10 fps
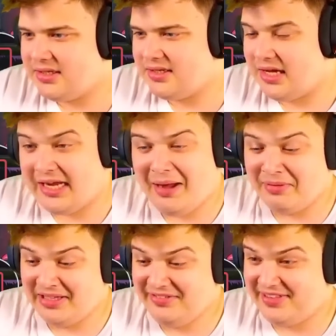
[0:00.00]
I can't
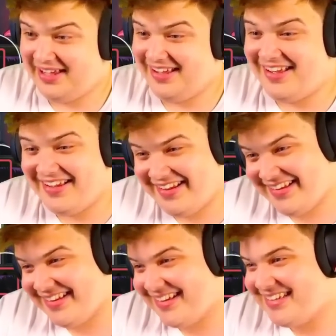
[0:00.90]
believe that.
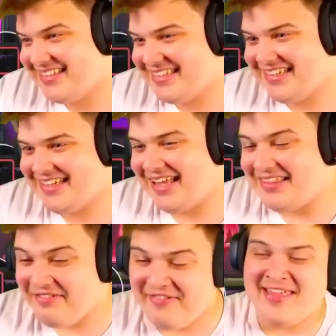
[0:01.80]
And
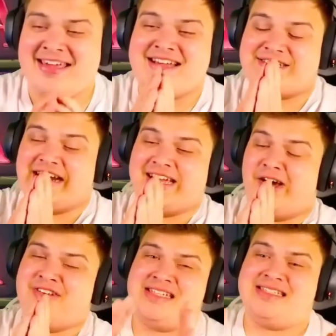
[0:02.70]
the thing is, right?
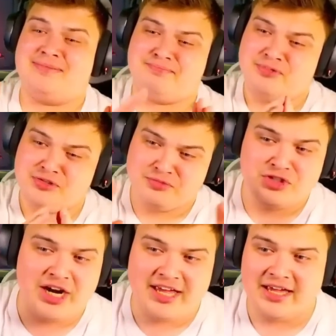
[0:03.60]
Obviously, it's a
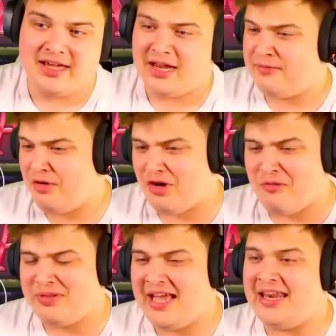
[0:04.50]
great hit, and I'm not
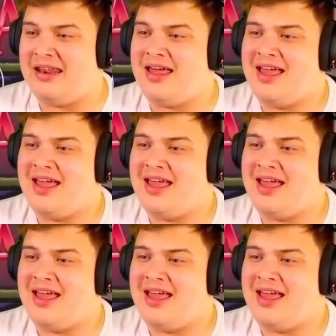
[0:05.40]
complaining.